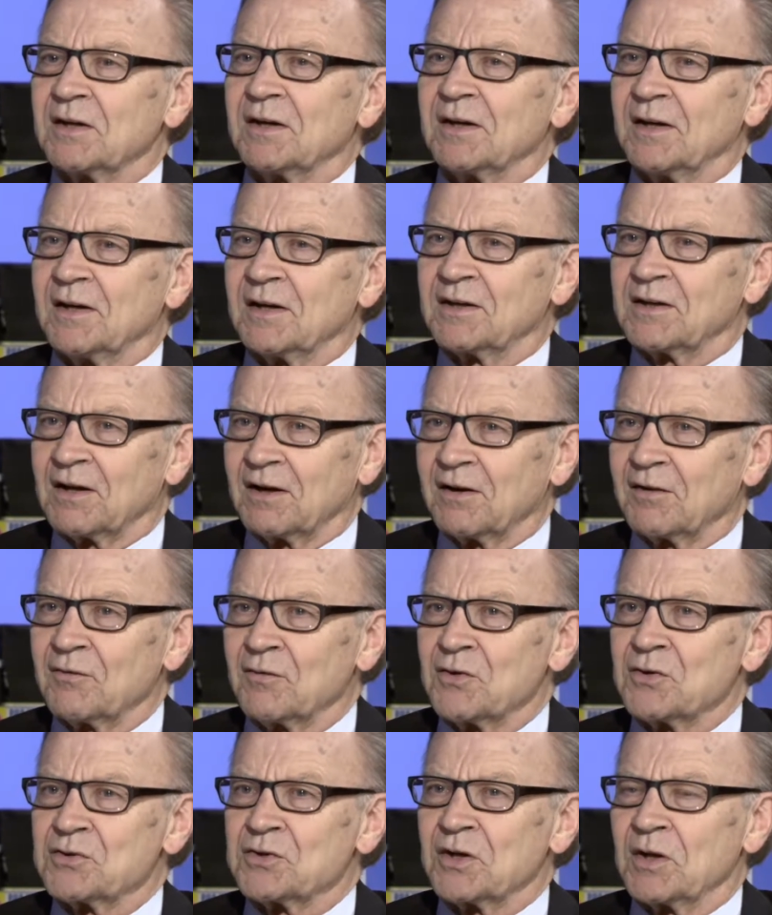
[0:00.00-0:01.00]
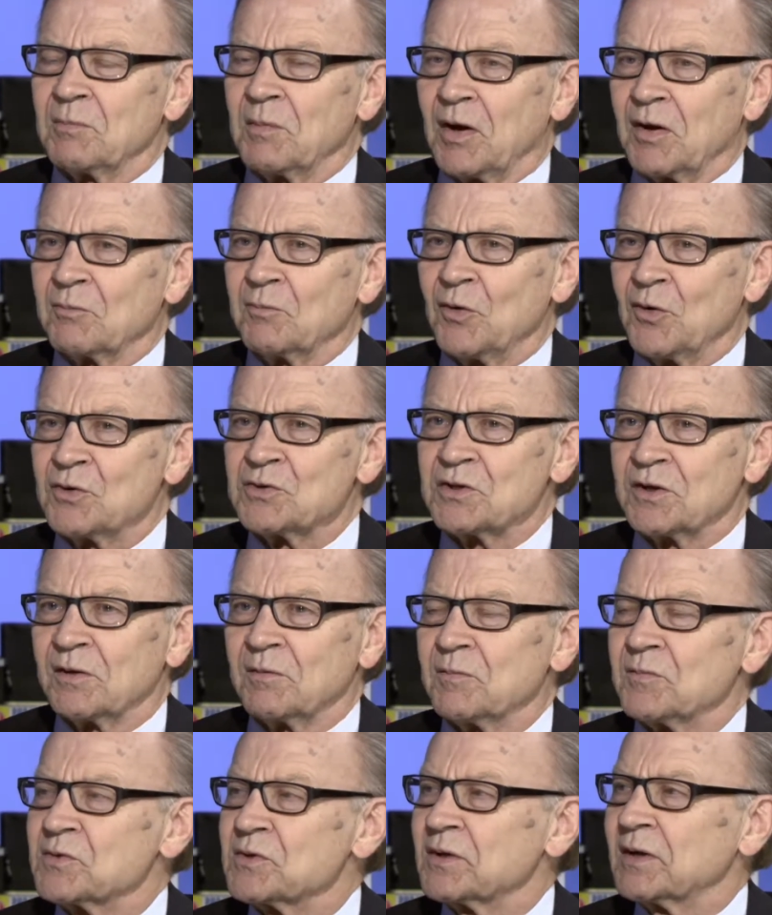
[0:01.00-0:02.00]
on television about
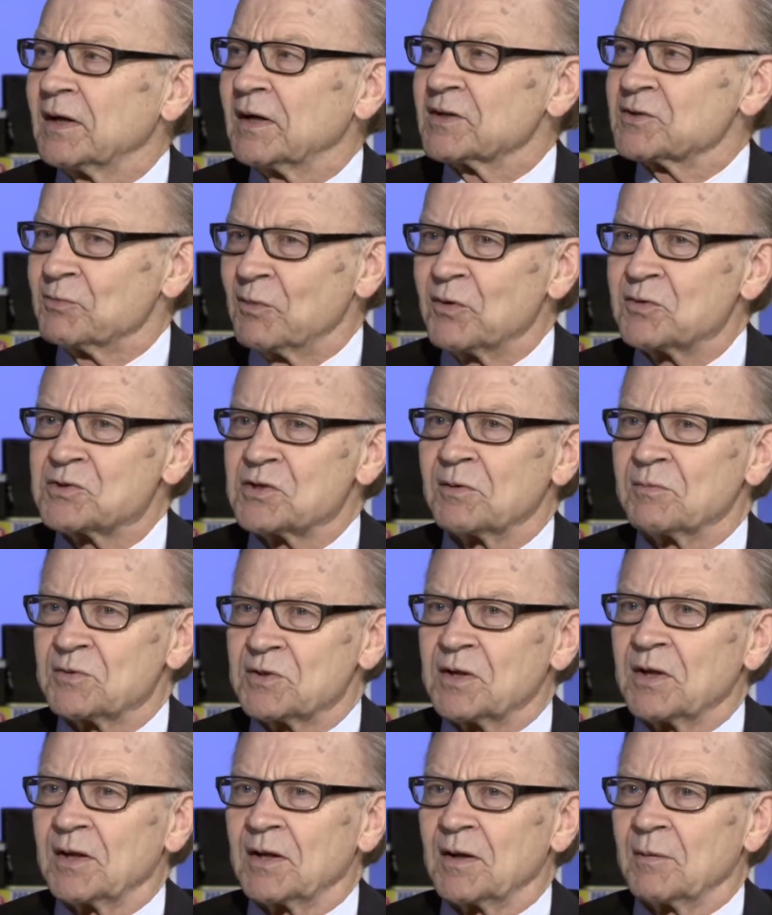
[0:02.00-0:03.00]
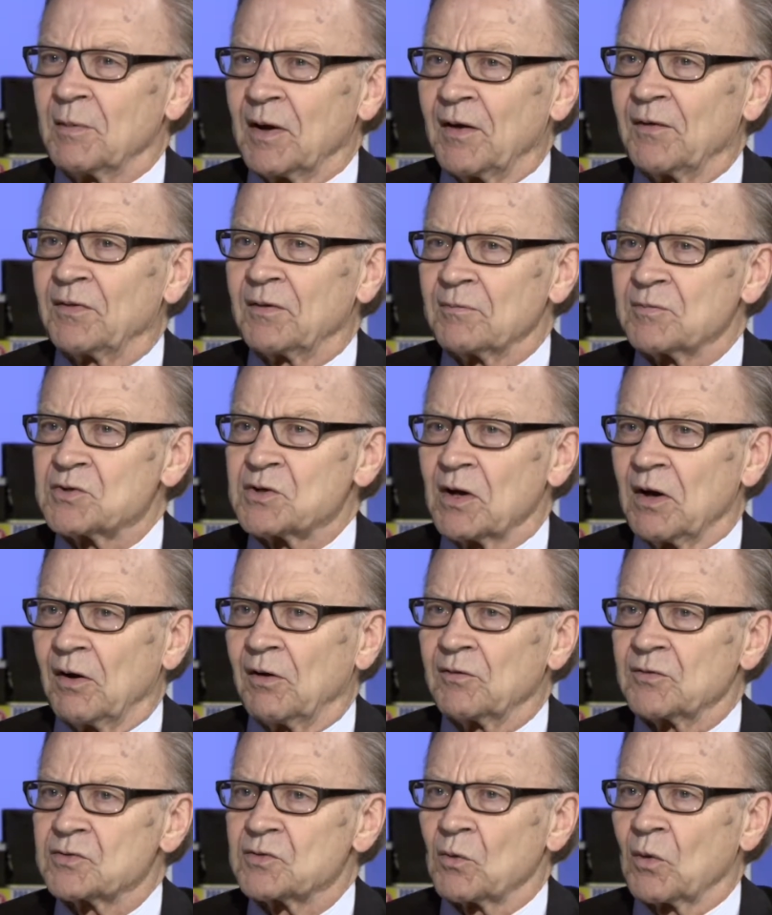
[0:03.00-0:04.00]
Muslims as Muslims did about
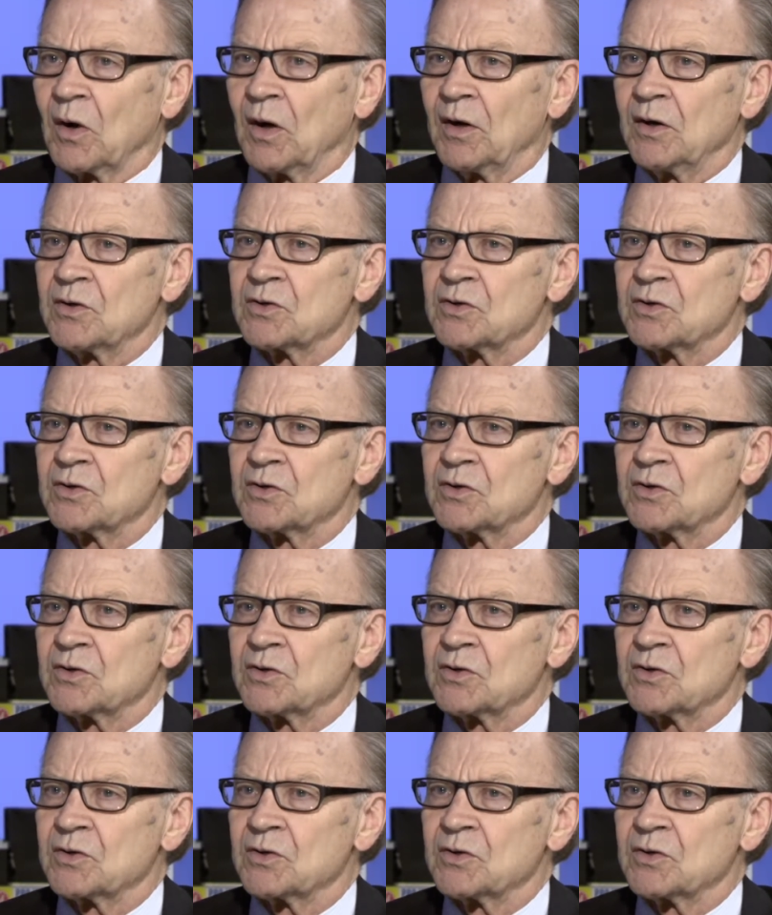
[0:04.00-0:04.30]
themselves, right?